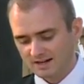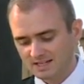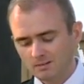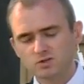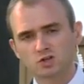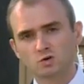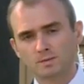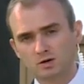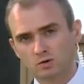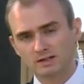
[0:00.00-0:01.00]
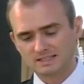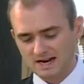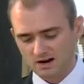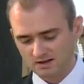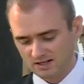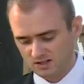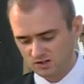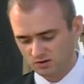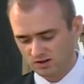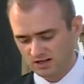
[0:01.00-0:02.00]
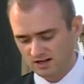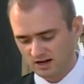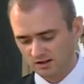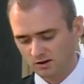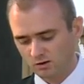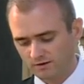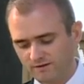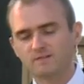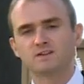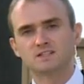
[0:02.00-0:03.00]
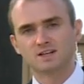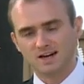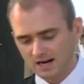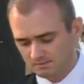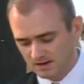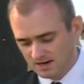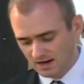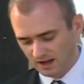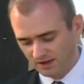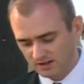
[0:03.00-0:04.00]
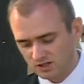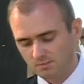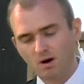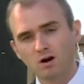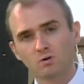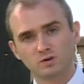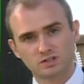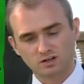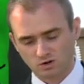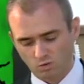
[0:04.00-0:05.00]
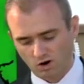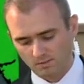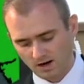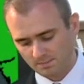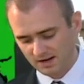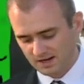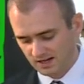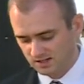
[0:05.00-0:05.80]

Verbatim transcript: Uh, temperatures will be cooling down into the uh, lower 50s tonight, and uh, then tomorrow we'll start to warm up